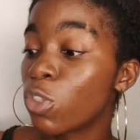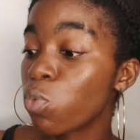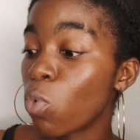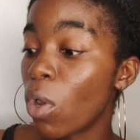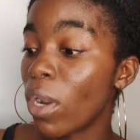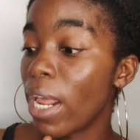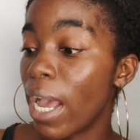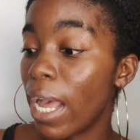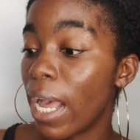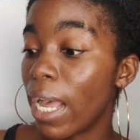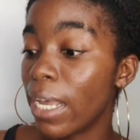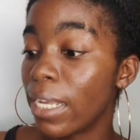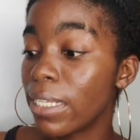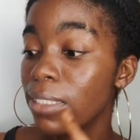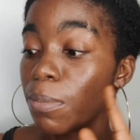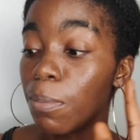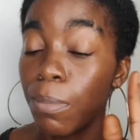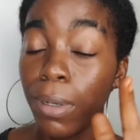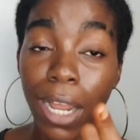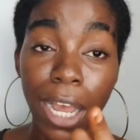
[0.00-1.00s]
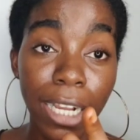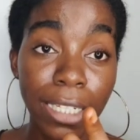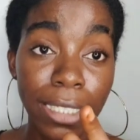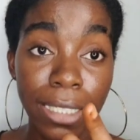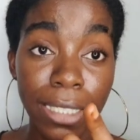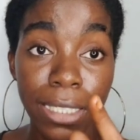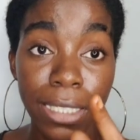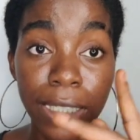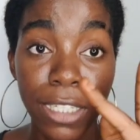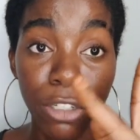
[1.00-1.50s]
one has black
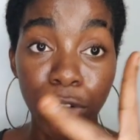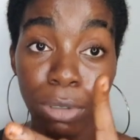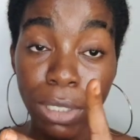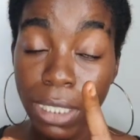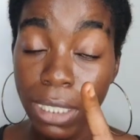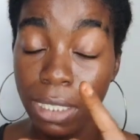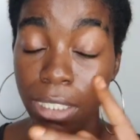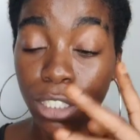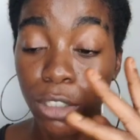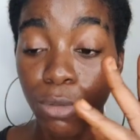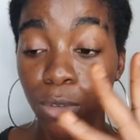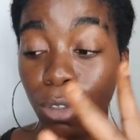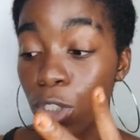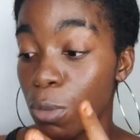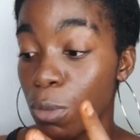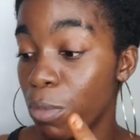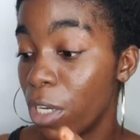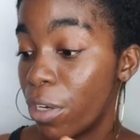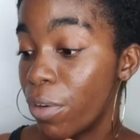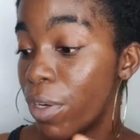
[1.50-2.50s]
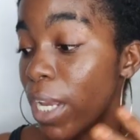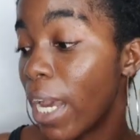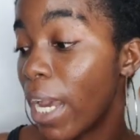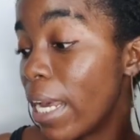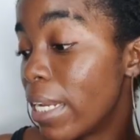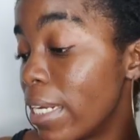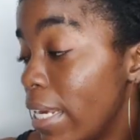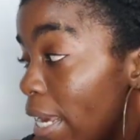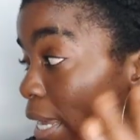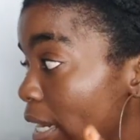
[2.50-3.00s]
tea, green tea, rosemary
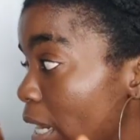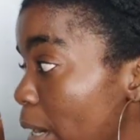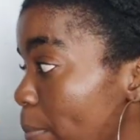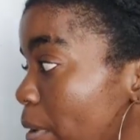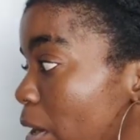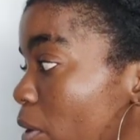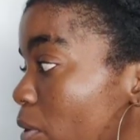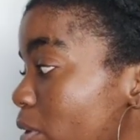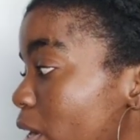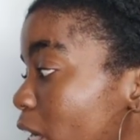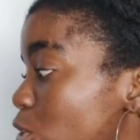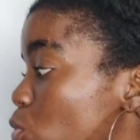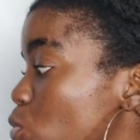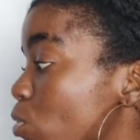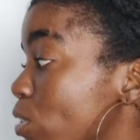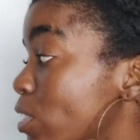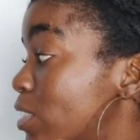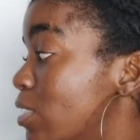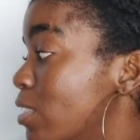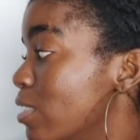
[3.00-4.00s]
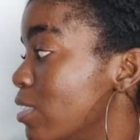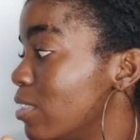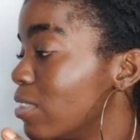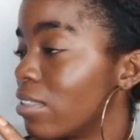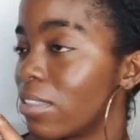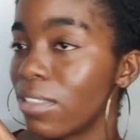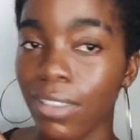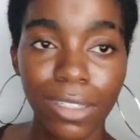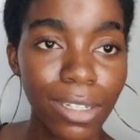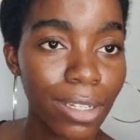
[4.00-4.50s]
and henna powder, so this
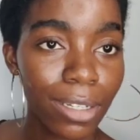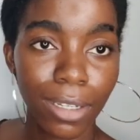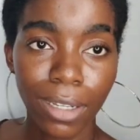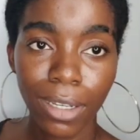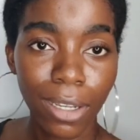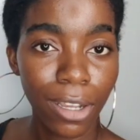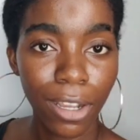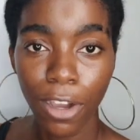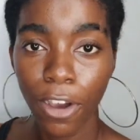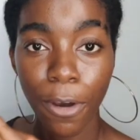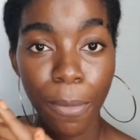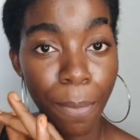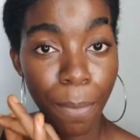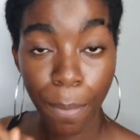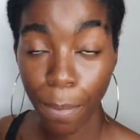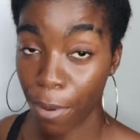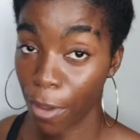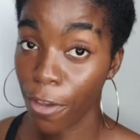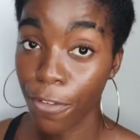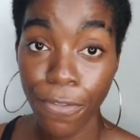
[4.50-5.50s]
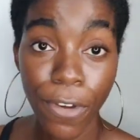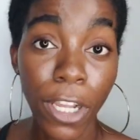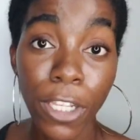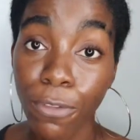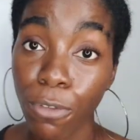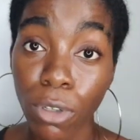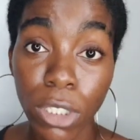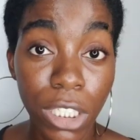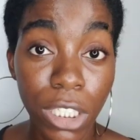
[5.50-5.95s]
is perfect for